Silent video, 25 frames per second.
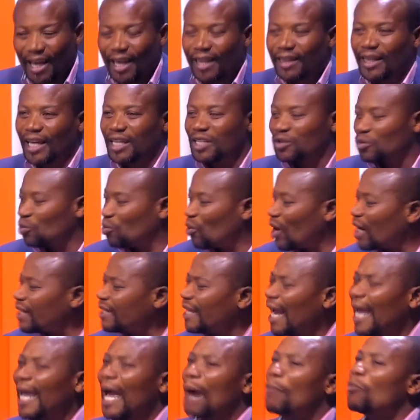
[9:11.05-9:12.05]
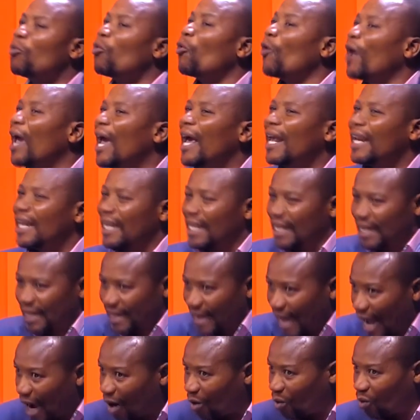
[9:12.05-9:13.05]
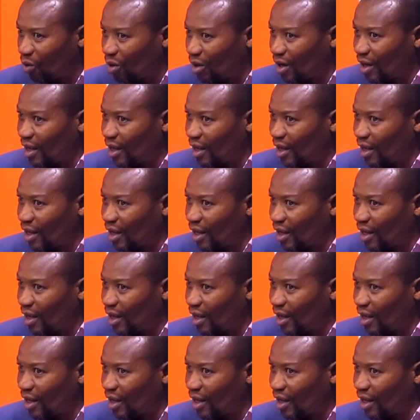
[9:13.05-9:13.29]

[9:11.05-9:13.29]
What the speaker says: that what I am wearing now,